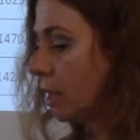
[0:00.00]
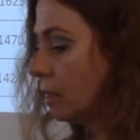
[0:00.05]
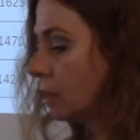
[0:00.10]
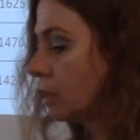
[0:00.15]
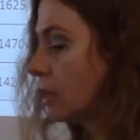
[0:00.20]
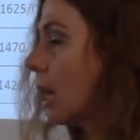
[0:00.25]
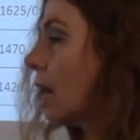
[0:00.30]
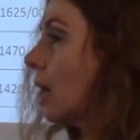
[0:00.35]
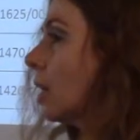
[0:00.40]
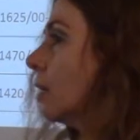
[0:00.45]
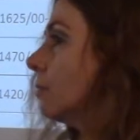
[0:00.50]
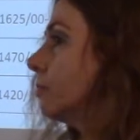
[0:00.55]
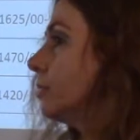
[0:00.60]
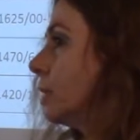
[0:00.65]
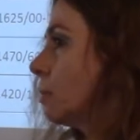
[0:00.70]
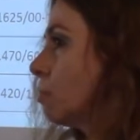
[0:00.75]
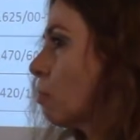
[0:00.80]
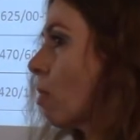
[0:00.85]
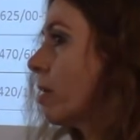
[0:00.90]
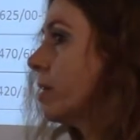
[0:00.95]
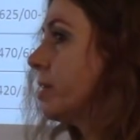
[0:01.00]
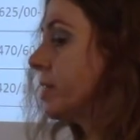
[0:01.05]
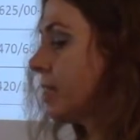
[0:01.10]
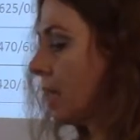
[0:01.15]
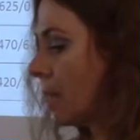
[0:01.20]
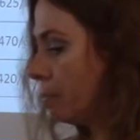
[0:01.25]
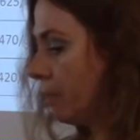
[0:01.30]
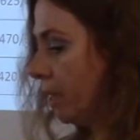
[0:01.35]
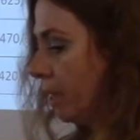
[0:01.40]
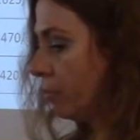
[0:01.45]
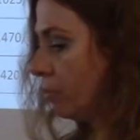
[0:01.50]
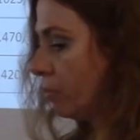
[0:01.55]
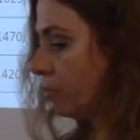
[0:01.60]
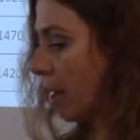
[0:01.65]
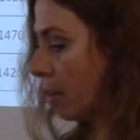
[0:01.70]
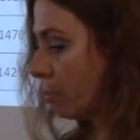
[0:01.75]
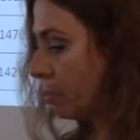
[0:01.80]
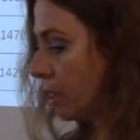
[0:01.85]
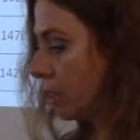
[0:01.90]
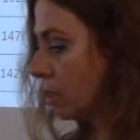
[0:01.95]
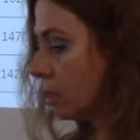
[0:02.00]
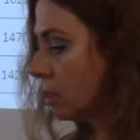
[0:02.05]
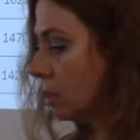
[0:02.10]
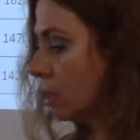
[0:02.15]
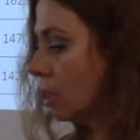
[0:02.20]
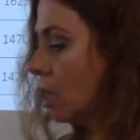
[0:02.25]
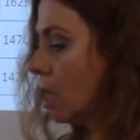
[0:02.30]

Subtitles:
and all of them are tabby fabrics.